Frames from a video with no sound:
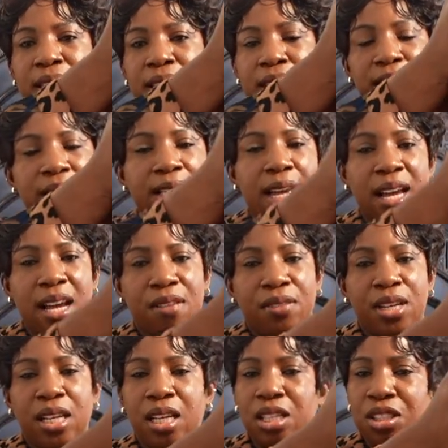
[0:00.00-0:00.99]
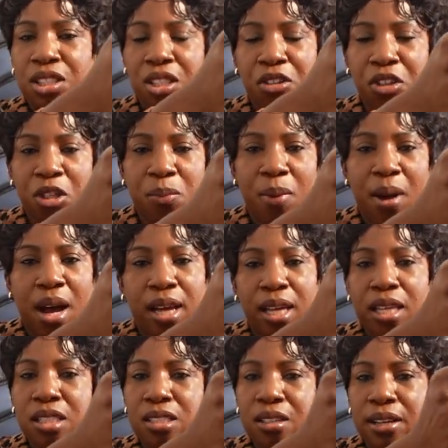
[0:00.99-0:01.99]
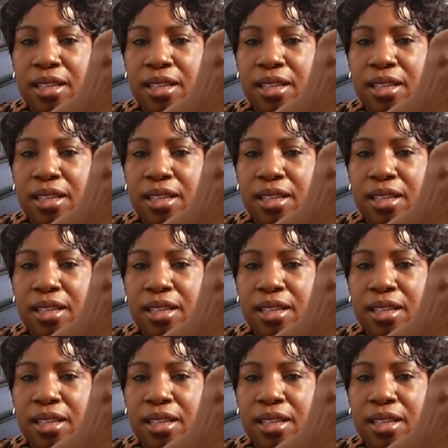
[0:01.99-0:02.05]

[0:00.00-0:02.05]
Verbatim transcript: It doesn't have any interior pockets or